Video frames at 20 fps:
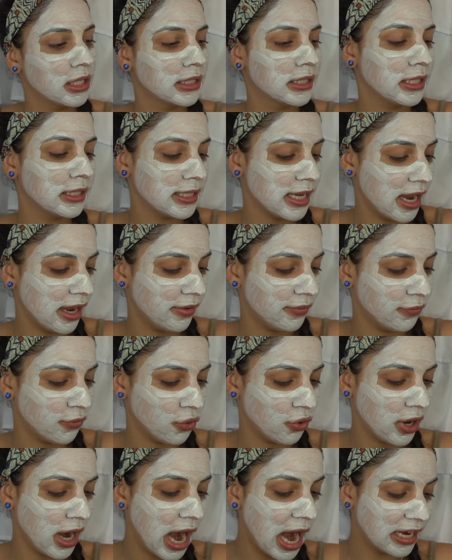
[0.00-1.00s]
to die
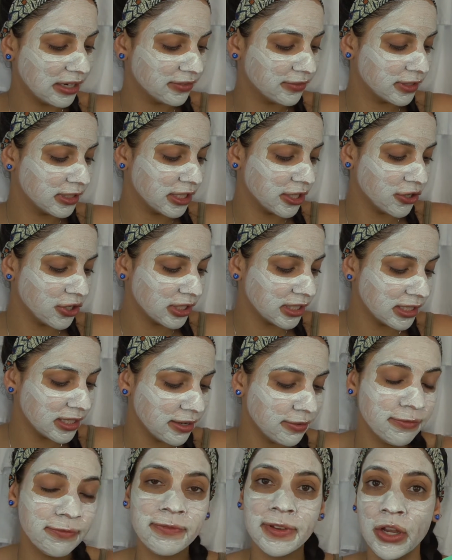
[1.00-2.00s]
for. I
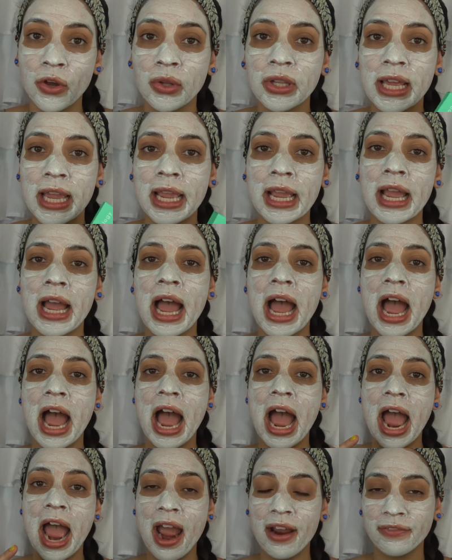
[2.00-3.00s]
seriously feel like
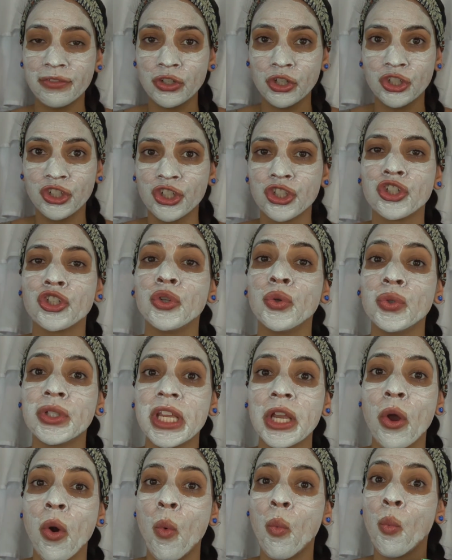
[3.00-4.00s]
after just
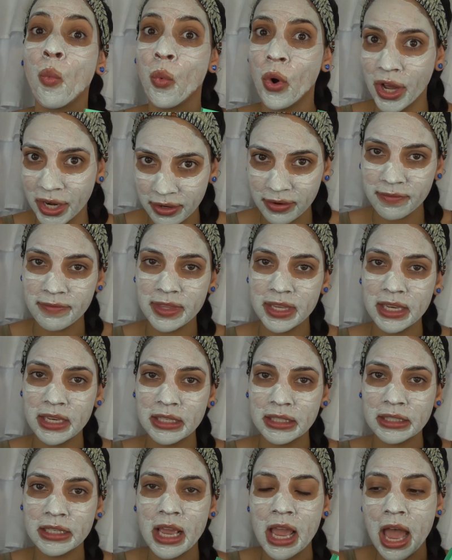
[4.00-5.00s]
using one of
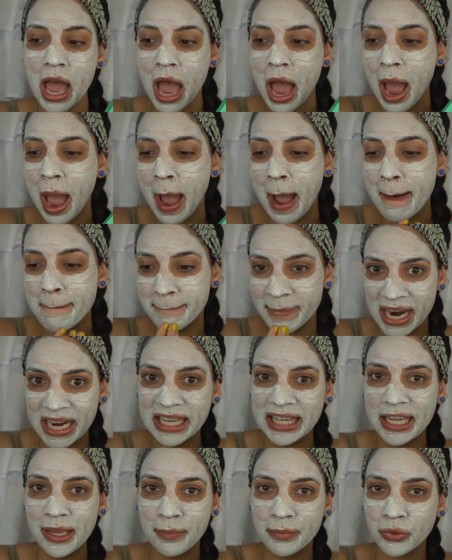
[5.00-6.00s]
these, my
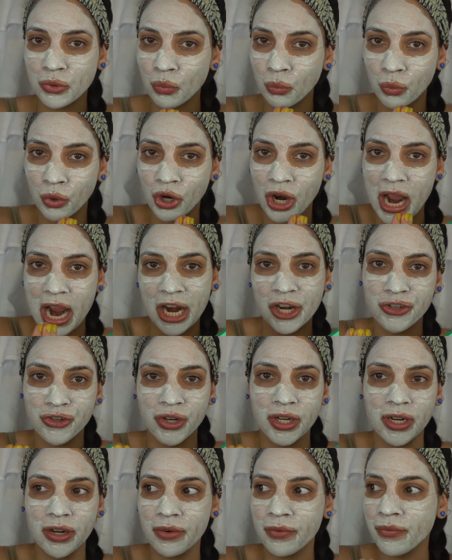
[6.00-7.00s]
lips were
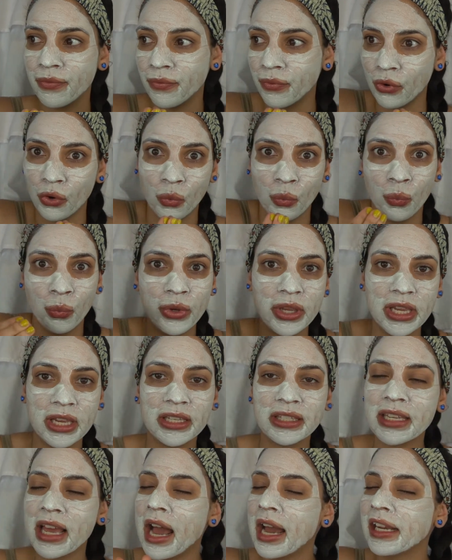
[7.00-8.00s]
hydrated for
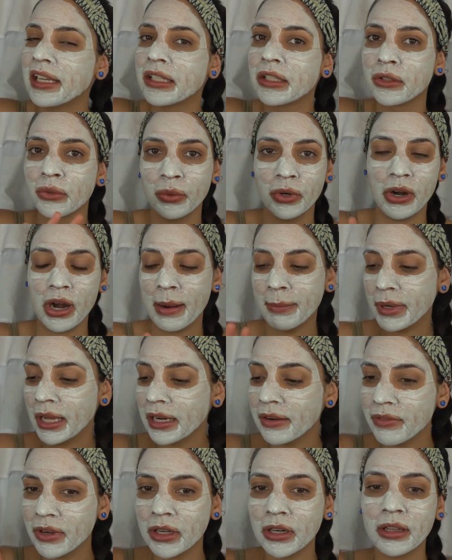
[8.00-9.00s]
weeks. I swear, I'm
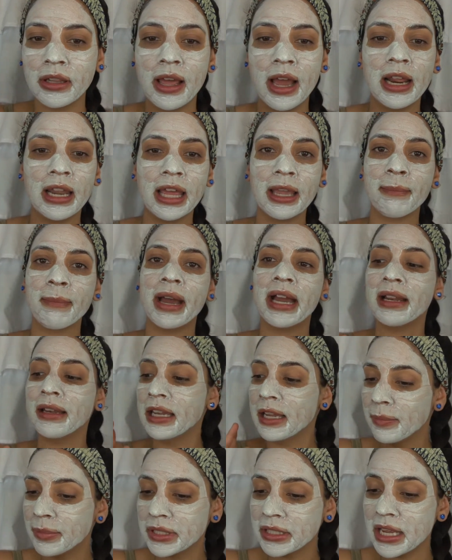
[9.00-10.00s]
not even gonna lie. Like, my
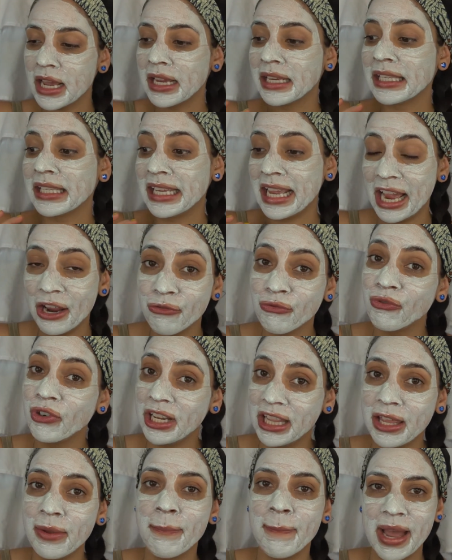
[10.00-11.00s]
lips get
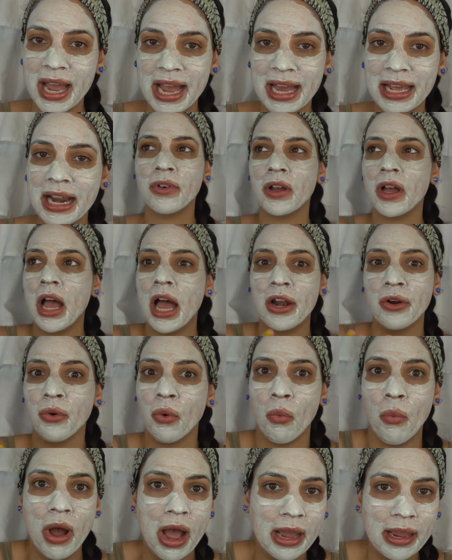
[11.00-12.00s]
really bad. I don't
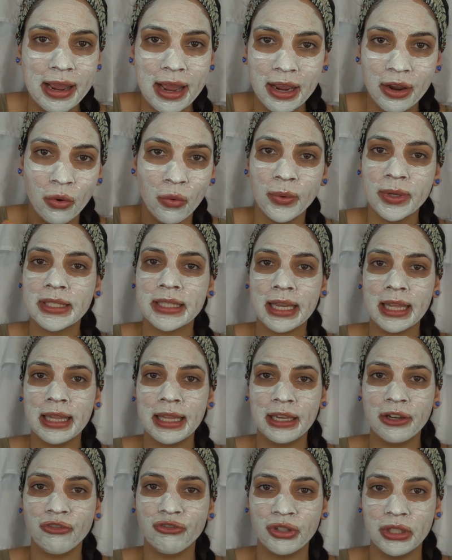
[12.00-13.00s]
know why. I always get
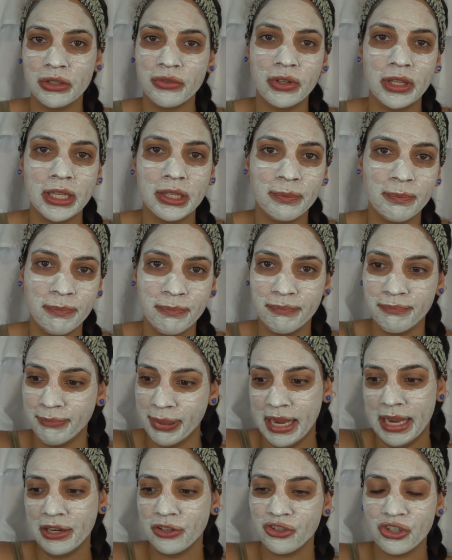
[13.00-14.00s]
like these really
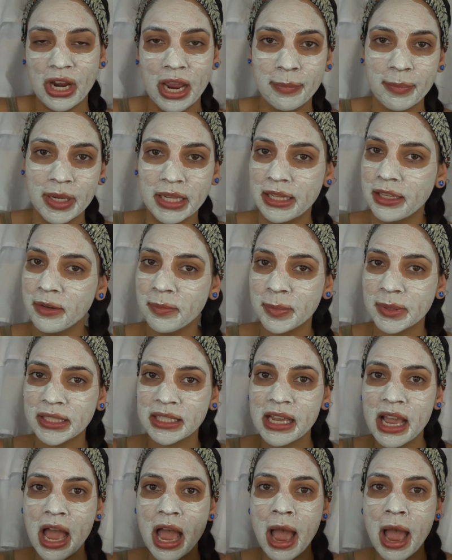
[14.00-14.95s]
bad chappy lips,